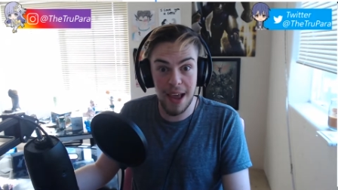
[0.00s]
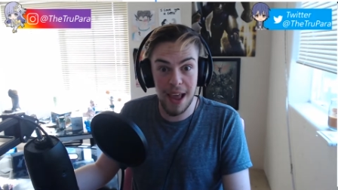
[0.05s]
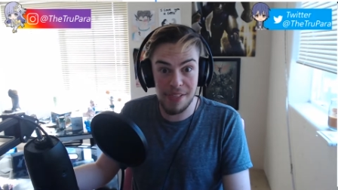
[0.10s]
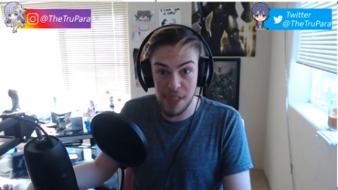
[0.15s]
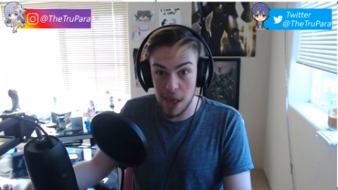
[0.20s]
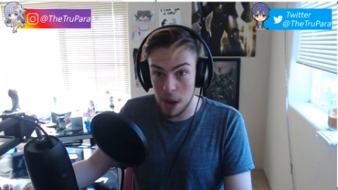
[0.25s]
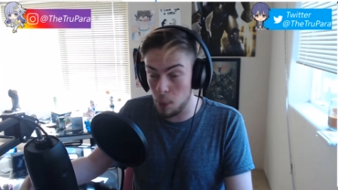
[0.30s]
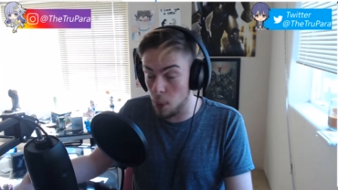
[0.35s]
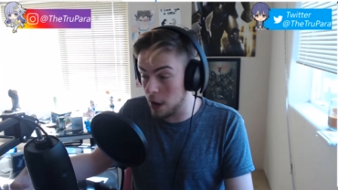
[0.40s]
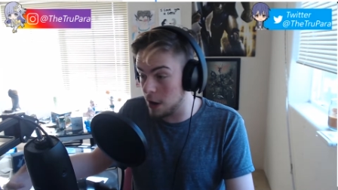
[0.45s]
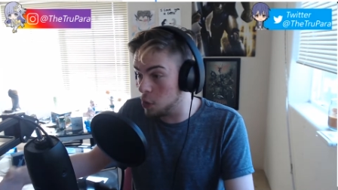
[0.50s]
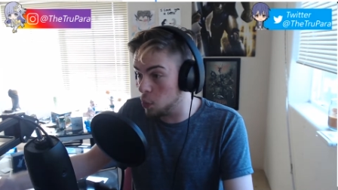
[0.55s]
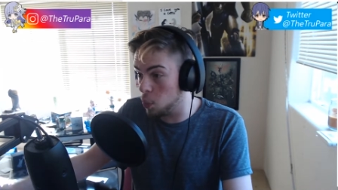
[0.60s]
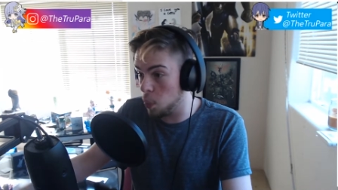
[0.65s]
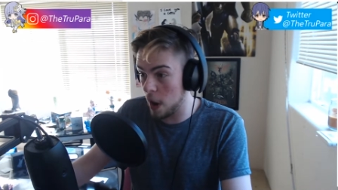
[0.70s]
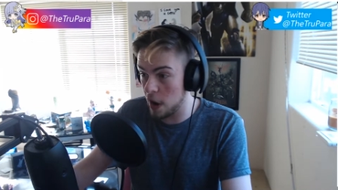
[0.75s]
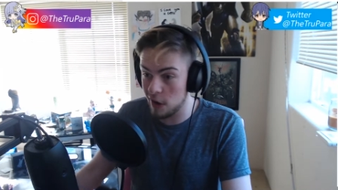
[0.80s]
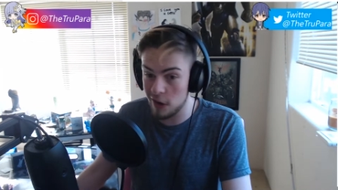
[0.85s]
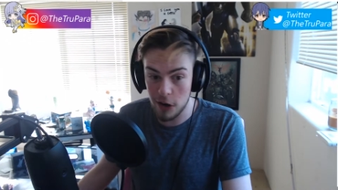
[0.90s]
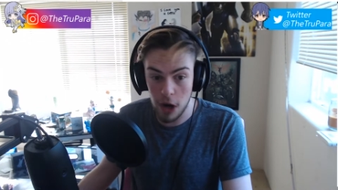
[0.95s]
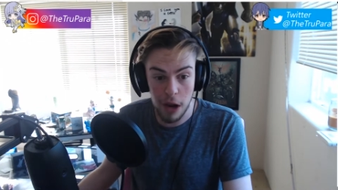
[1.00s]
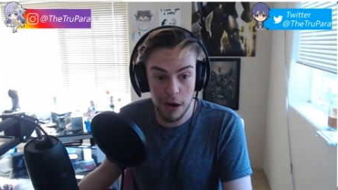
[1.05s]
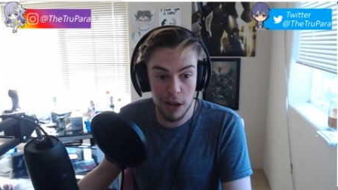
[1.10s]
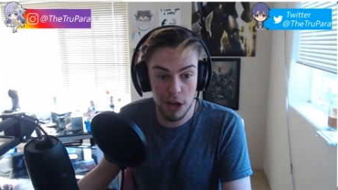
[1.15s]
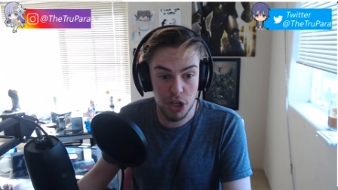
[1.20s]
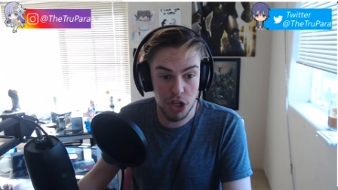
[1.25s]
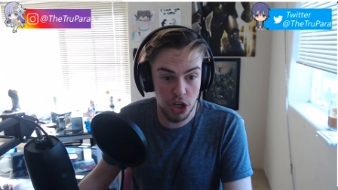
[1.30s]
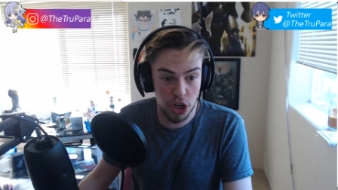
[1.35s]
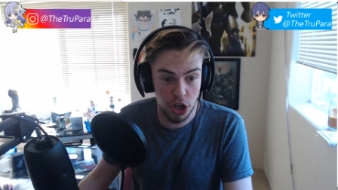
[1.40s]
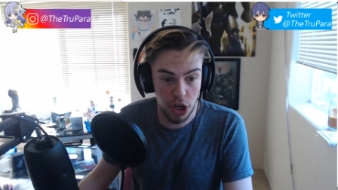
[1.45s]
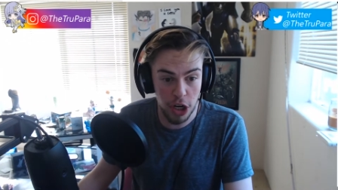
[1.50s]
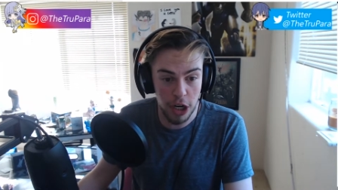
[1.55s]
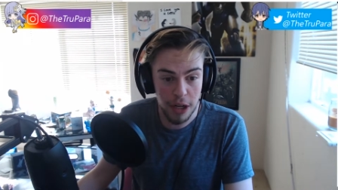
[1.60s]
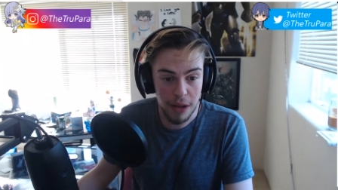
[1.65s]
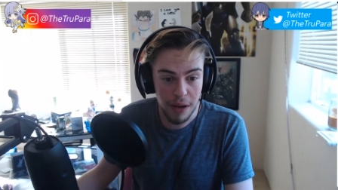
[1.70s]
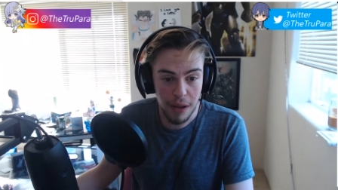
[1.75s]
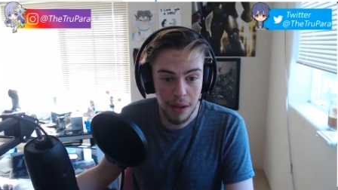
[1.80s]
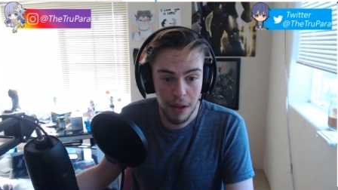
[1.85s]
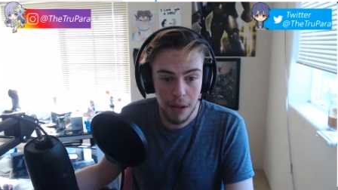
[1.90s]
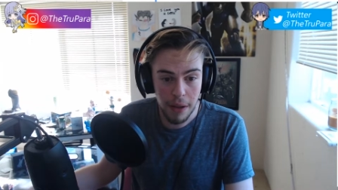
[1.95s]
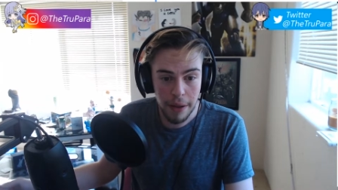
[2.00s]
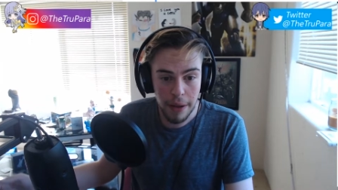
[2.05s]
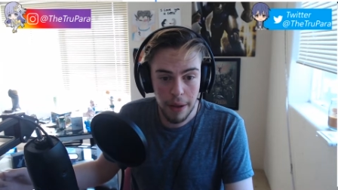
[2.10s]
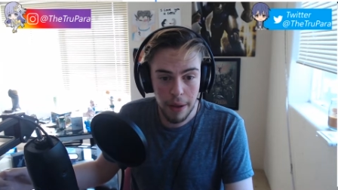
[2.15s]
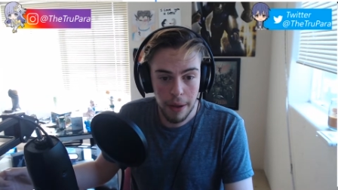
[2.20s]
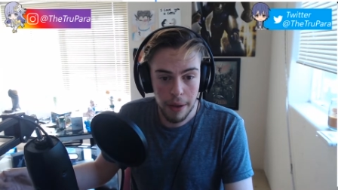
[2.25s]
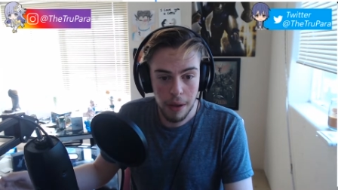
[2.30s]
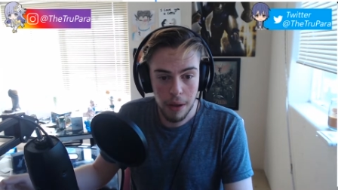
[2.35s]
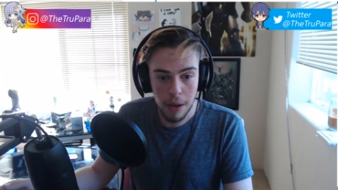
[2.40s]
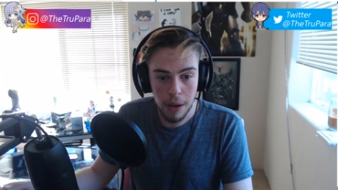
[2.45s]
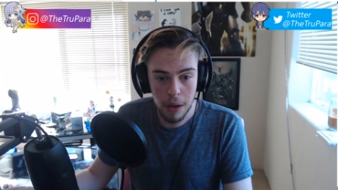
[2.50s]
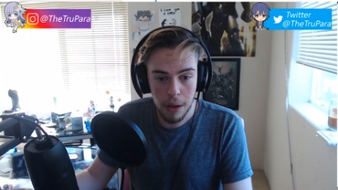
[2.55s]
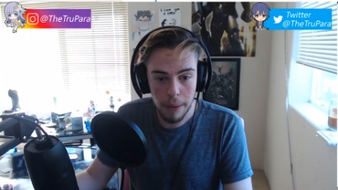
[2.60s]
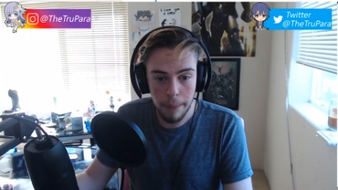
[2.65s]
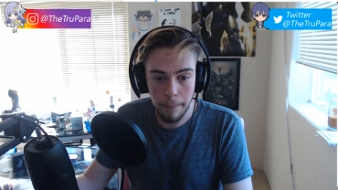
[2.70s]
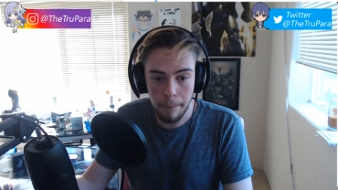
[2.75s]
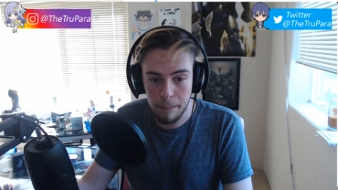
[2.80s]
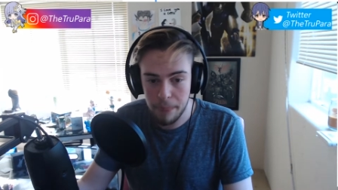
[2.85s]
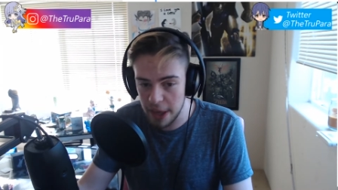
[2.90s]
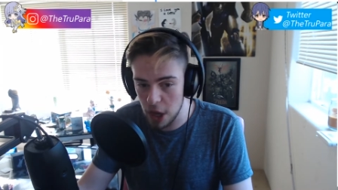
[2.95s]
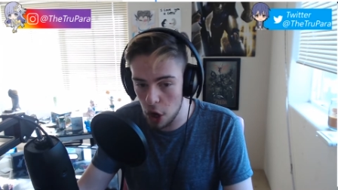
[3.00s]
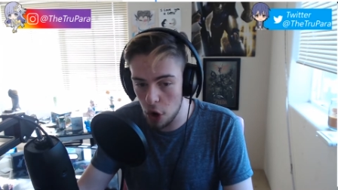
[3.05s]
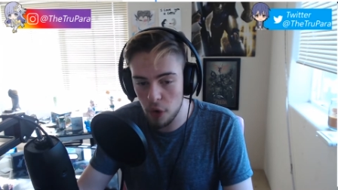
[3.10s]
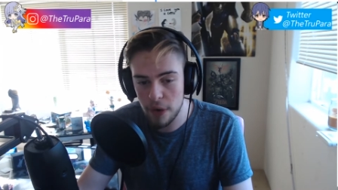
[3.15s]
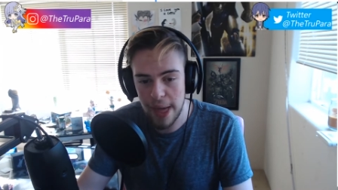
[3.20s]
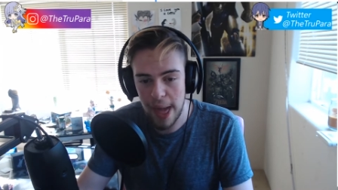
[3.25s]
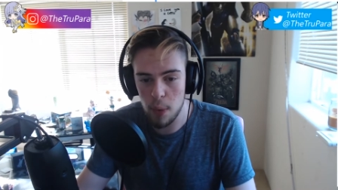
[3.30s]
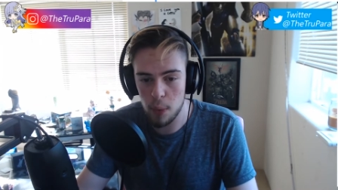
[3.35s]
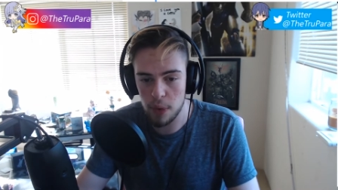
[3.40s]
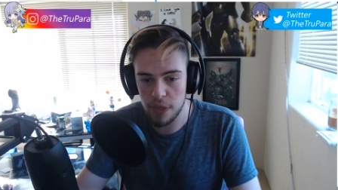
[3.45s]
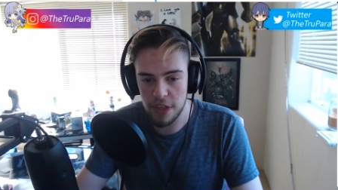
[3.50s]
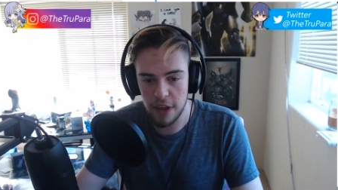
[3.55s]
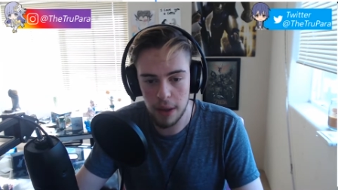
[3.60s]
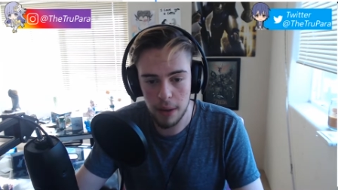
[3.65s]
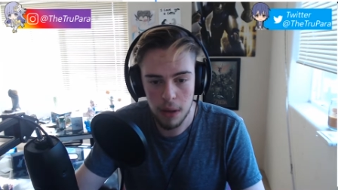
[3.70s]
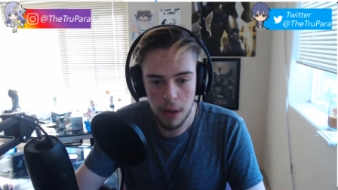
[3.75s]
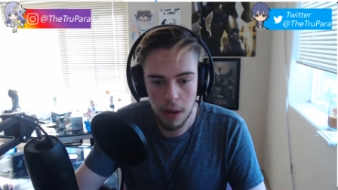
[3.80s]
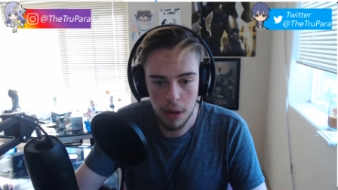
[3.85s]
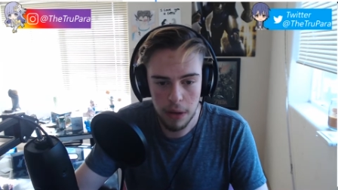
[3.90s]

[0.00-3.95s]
and they want to wear it on a shirt, be okay with it.